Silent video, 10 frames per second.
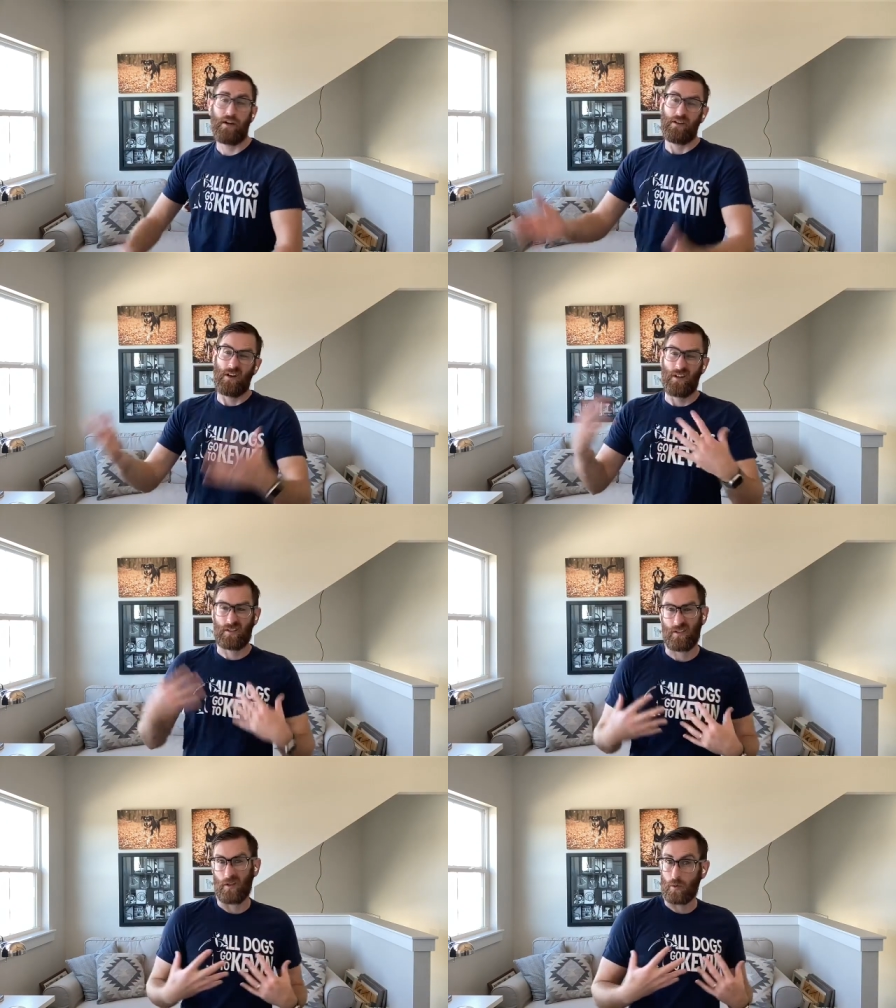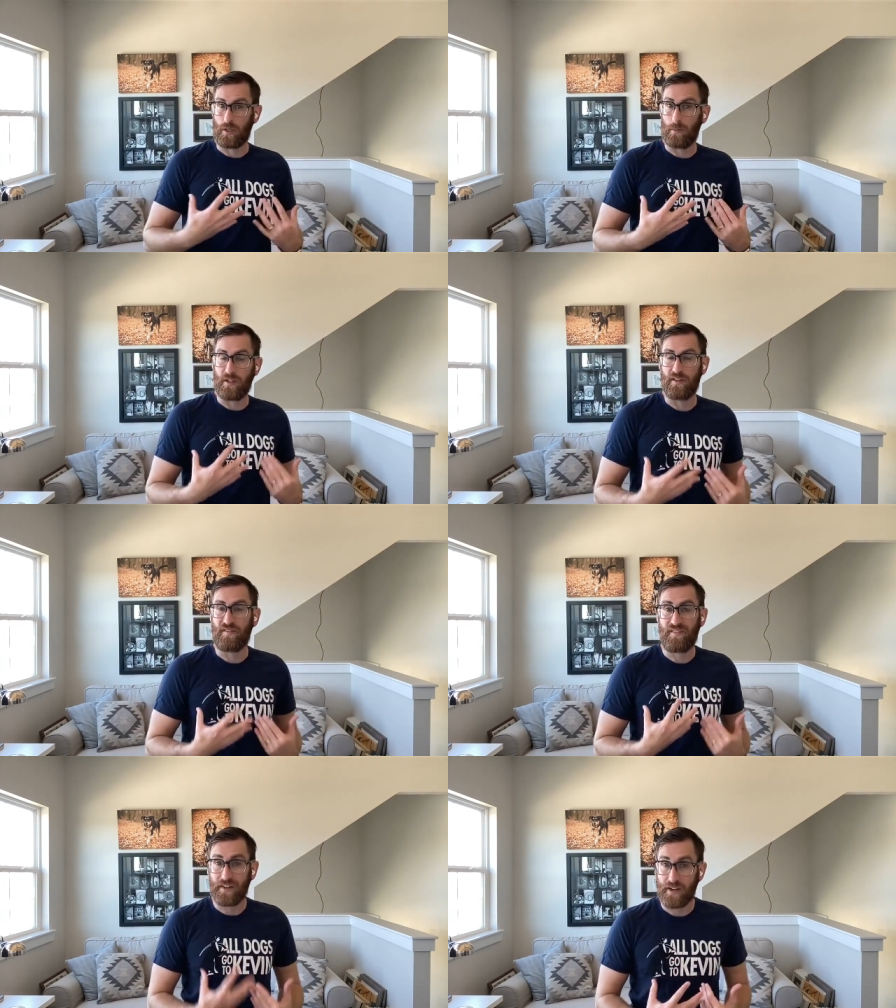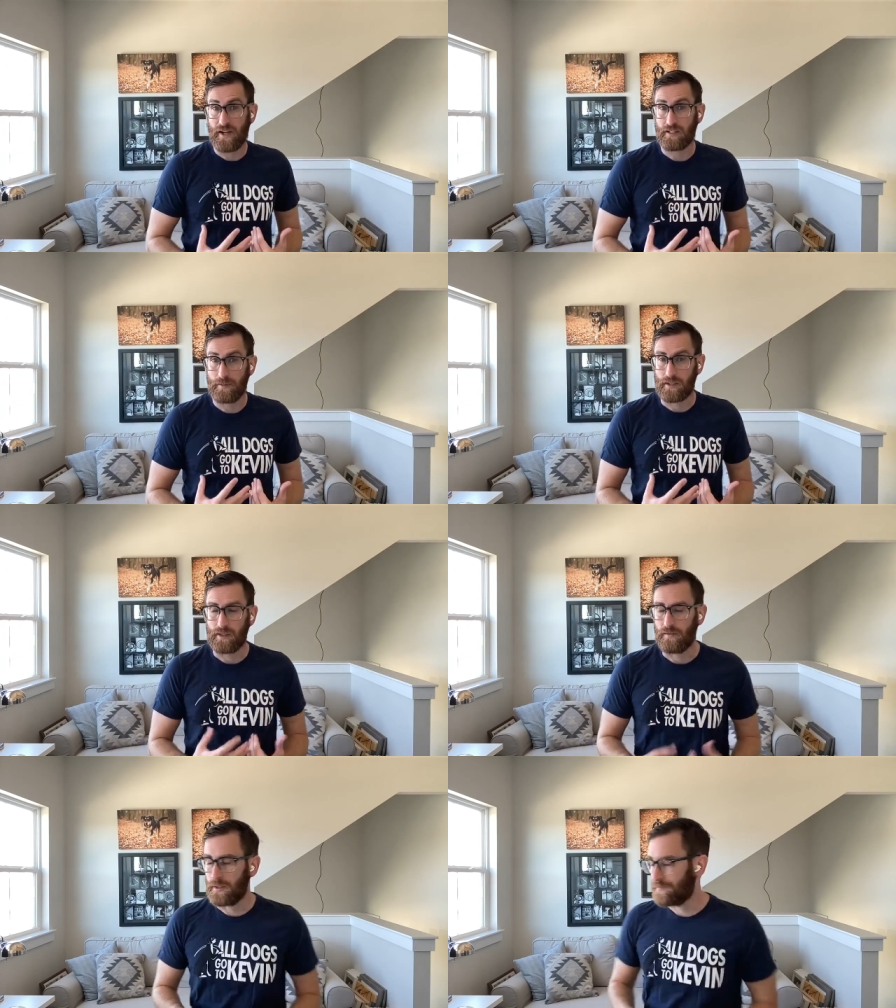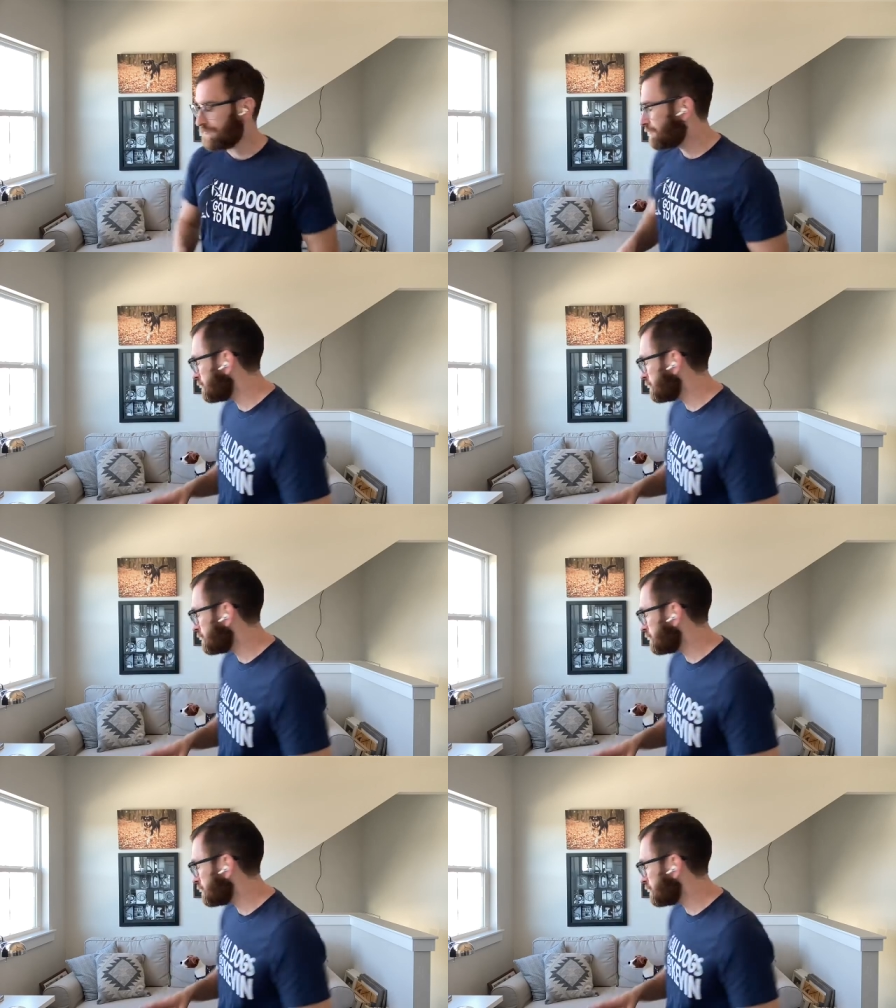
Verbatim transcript: You're not necessarily worrying about the fear aspect of it.